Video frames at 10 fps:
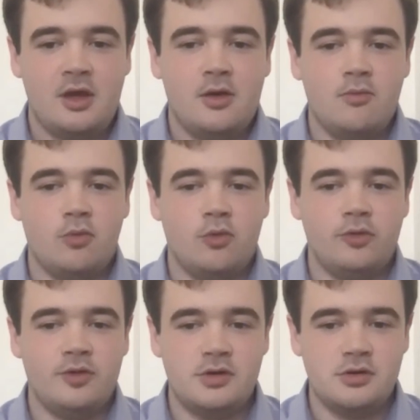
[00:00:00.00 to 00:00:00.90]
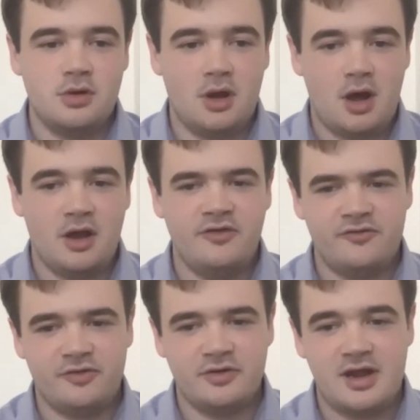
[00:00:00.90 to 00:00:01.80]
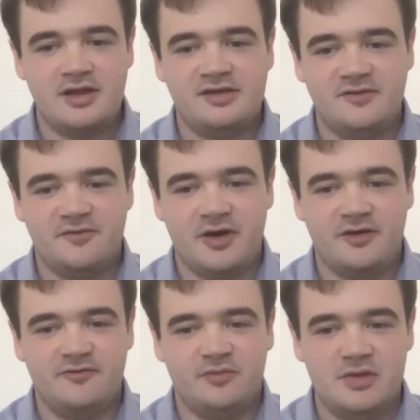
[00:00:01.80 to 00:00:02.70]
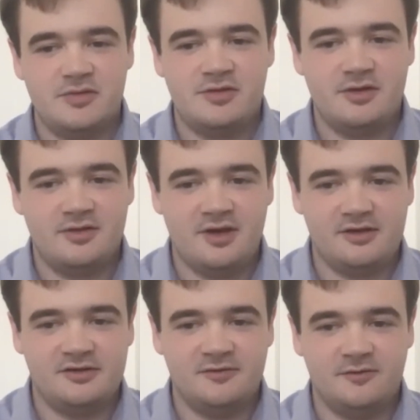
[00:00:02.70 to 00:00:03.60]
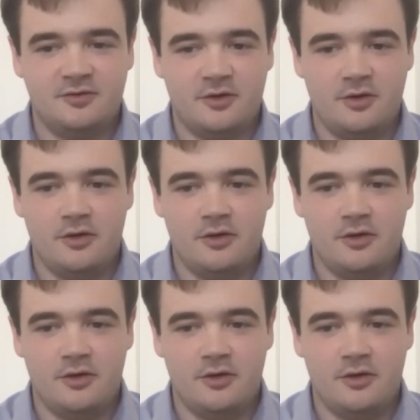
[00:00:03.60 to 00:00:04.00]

more than 185 BBC executives